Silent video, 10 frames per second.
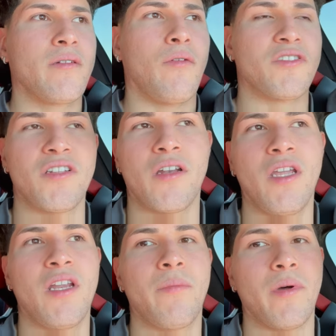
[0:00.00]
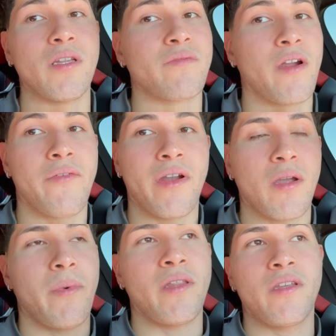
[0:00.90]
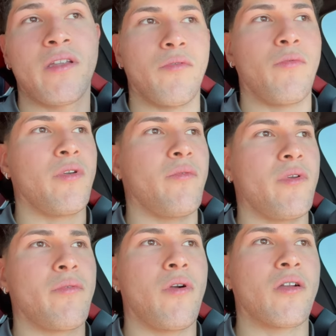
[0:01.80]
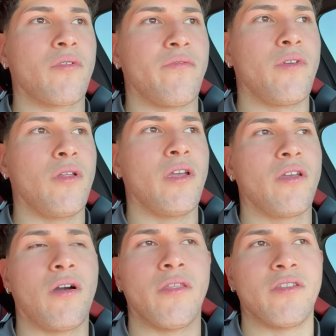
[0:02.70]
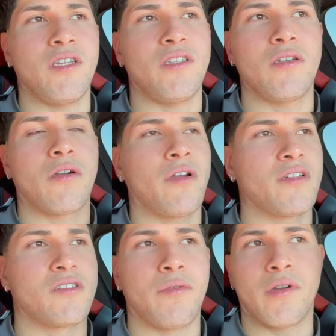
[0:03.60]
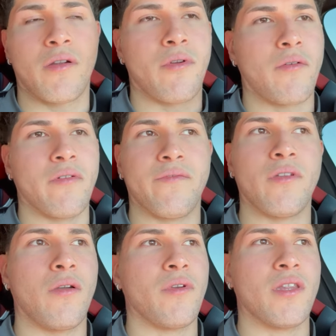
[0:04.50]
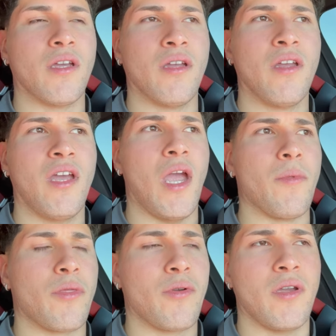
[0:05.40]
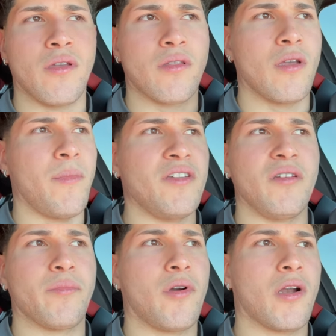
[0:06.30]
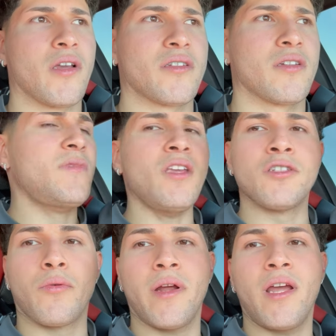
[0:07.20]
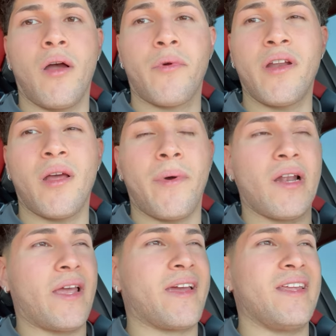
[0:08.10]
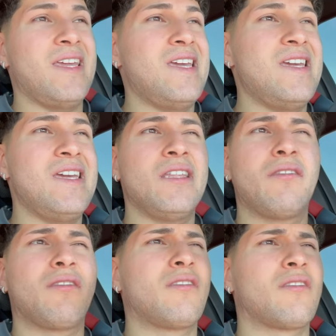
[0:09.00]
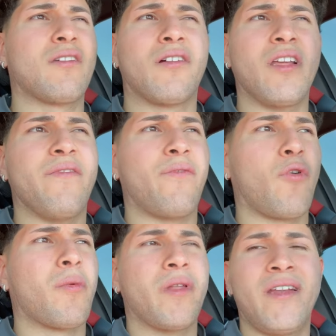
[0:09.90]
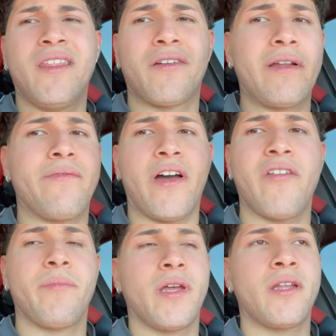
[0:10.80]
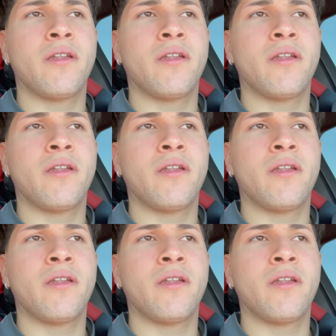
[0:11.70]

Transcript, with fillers: Well, it's not needed, but it's very recommended. We, we rock with Fuel-It on the T T R S, so we're gonna rock with Fuel-It with the M three, amazing products. So right now I'm running about like an E thirty-four blend, E thirty-five blend.